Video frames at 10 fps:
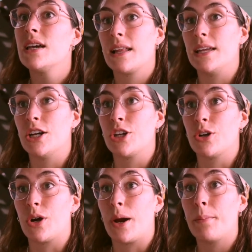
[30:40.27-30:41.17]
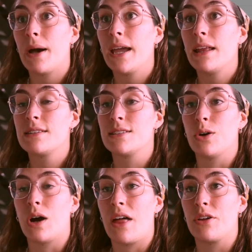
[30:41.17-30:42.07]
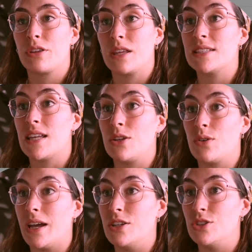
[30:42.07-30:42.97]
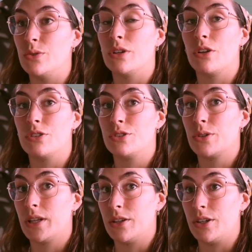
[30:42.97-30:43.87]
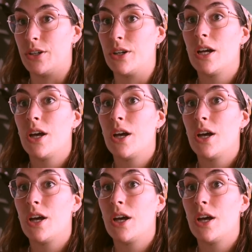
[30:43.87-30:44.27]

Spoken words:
Clear your mind, so other things that you can do in order to clear